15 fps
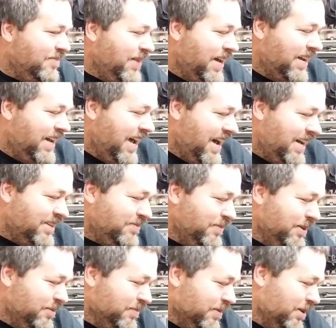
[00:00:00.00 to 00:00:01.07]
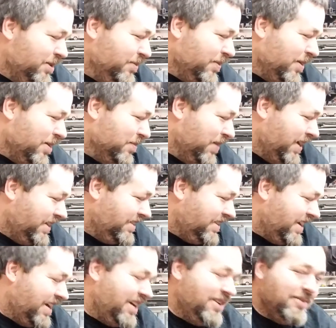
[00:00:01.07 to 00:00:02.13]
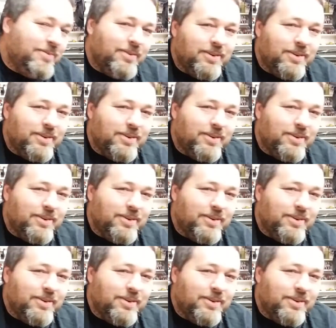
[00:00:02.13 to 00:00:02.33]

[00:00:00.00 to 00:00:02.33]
man, it has been pretty well maintained